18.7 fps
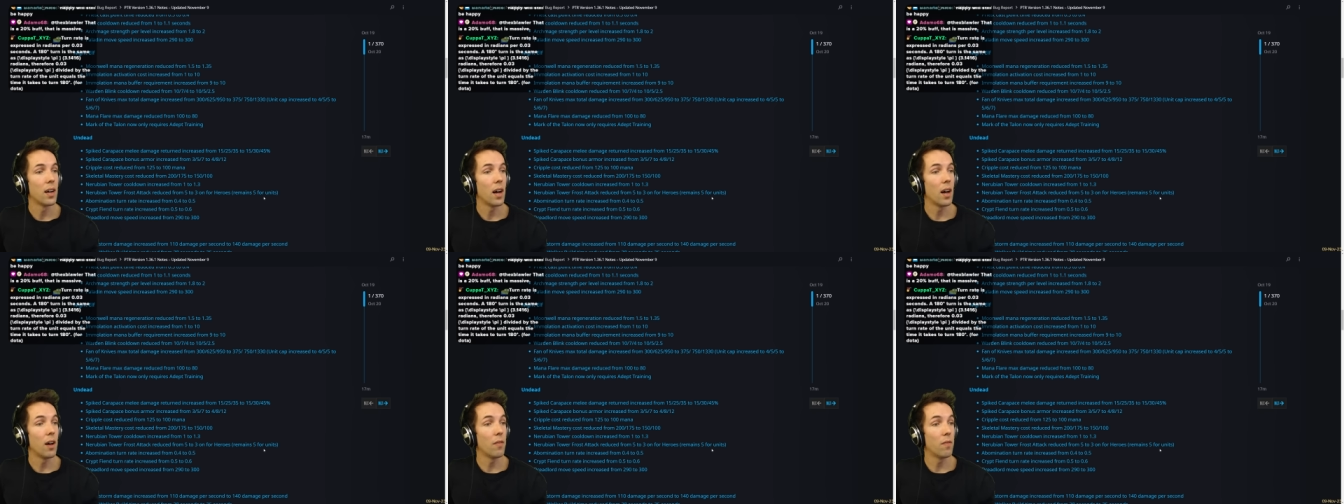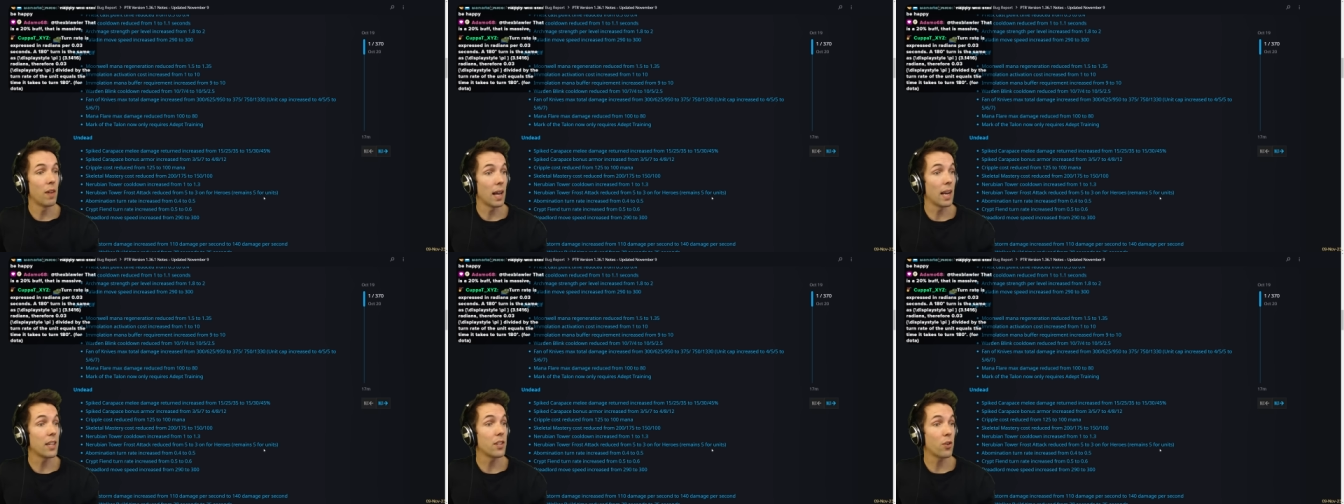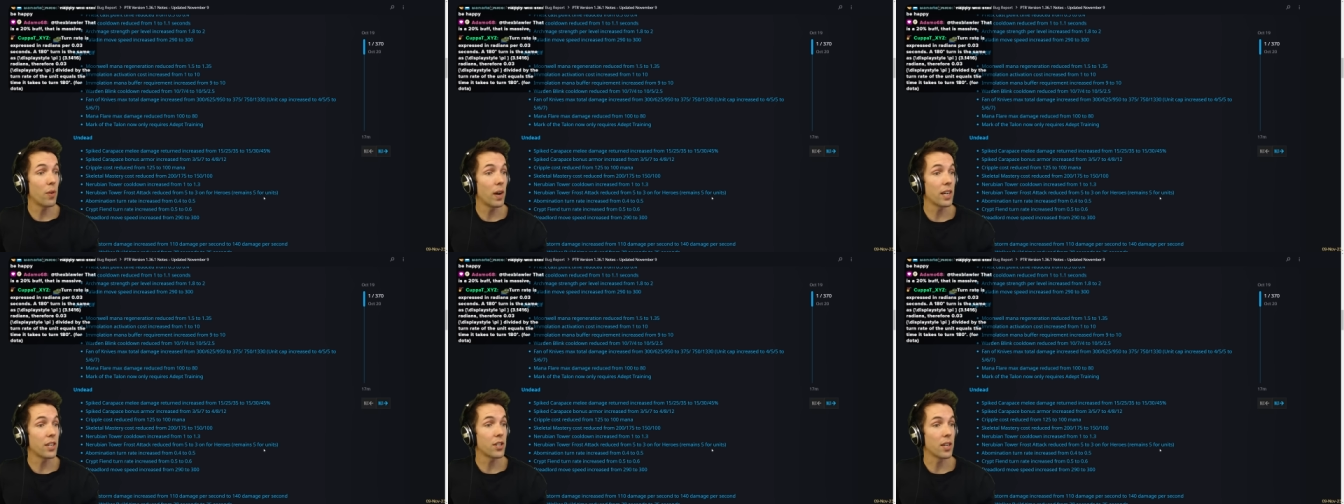A valid
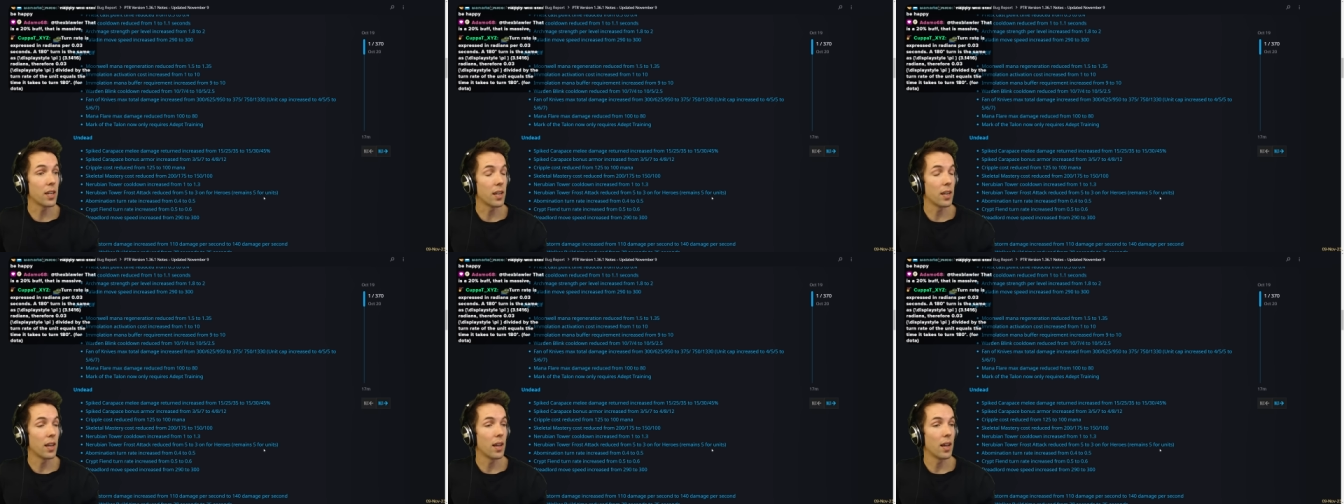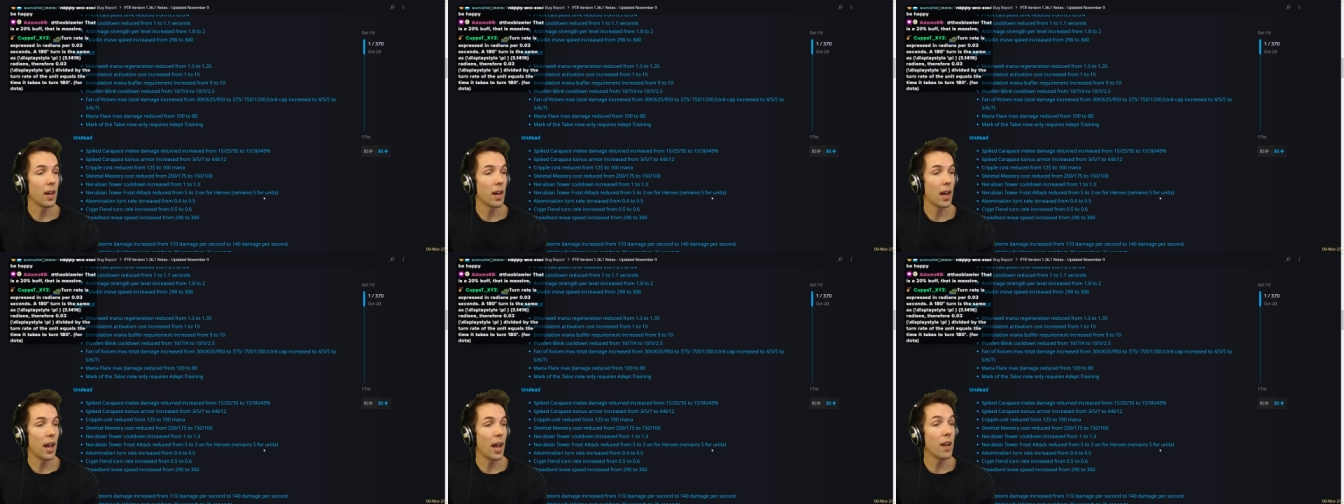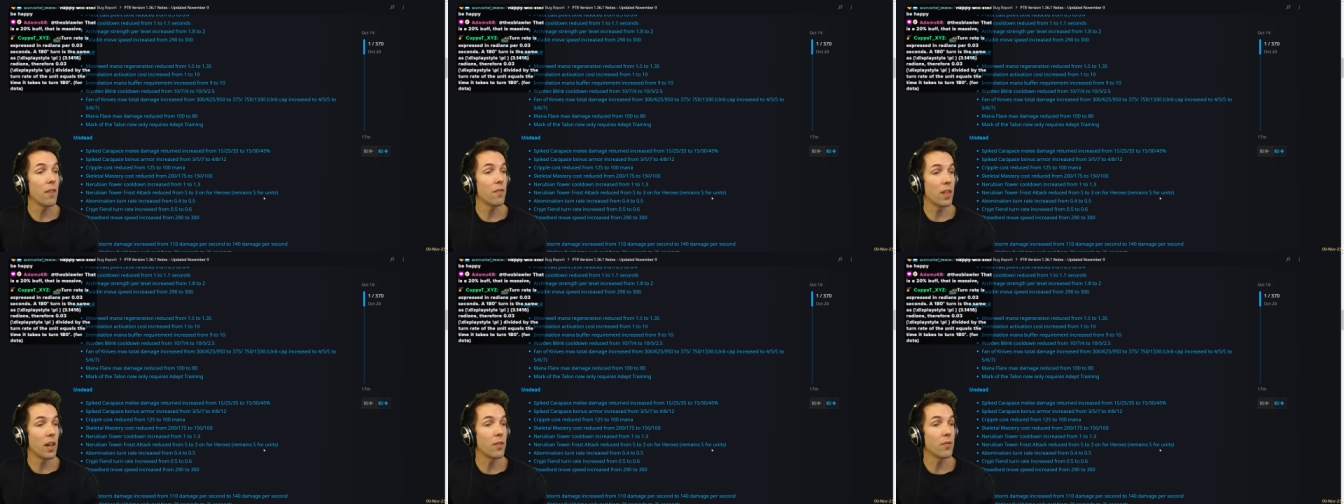question
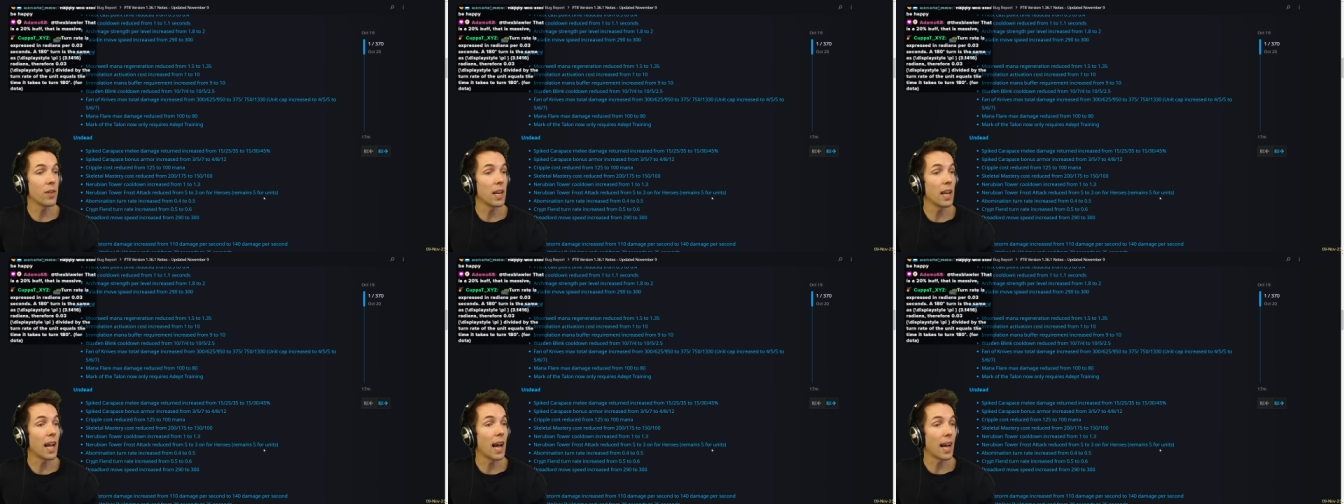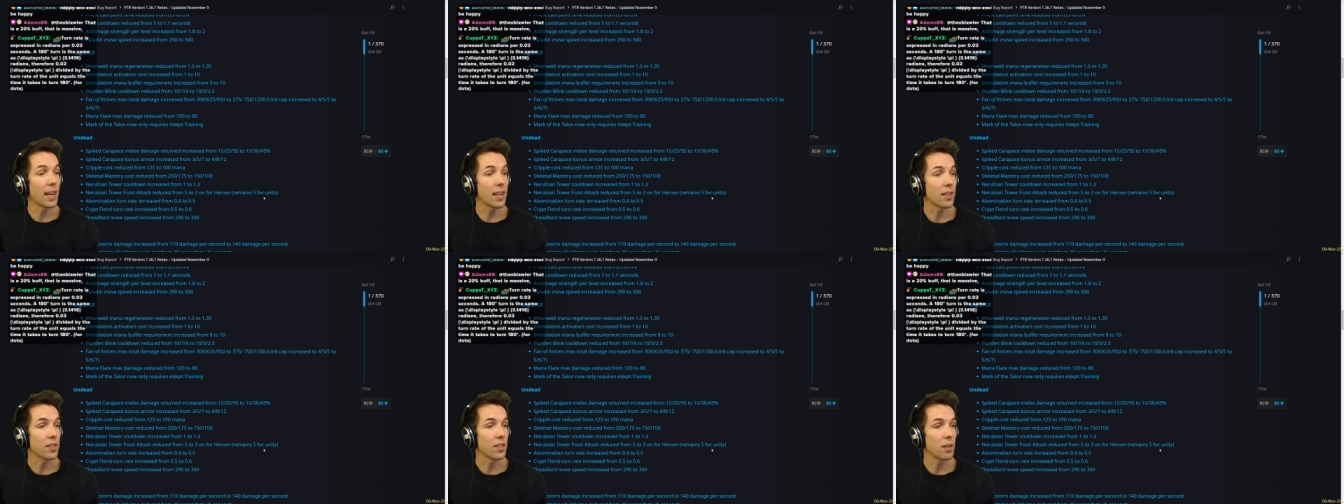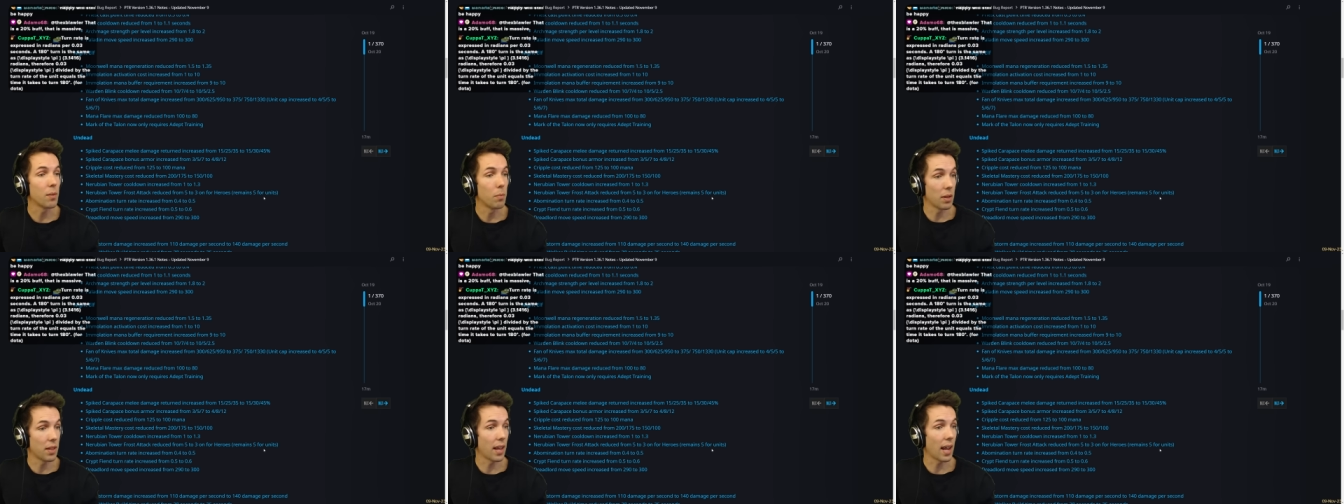if they really hadn't,
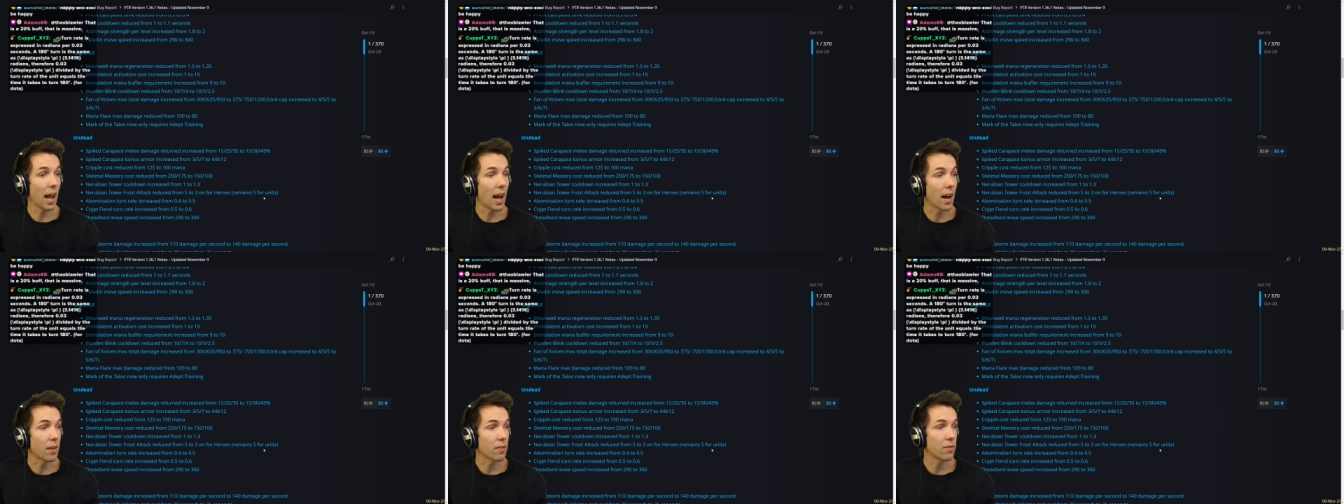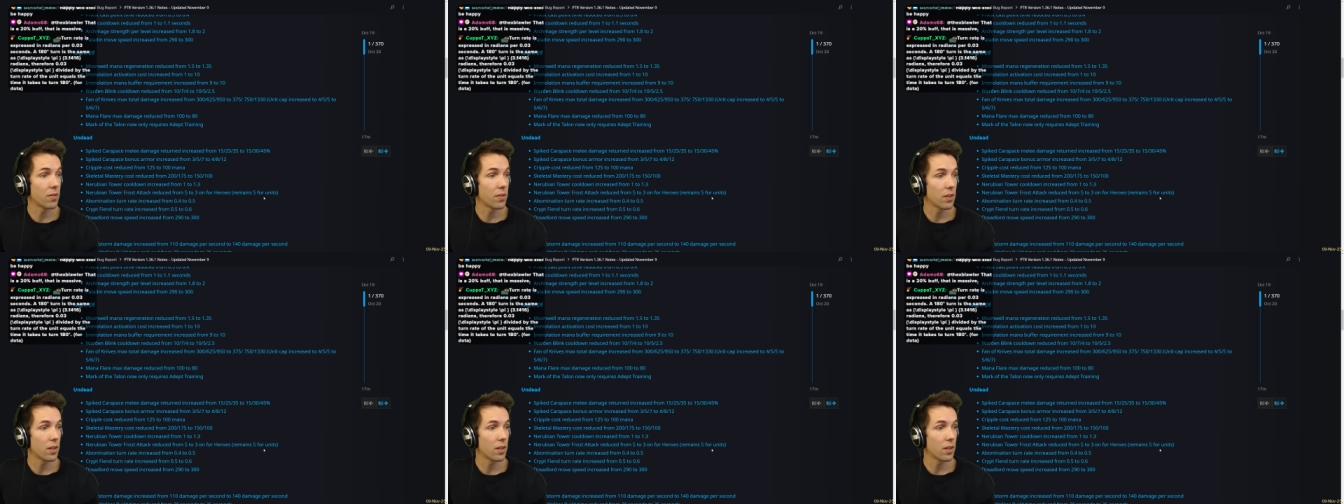but they have.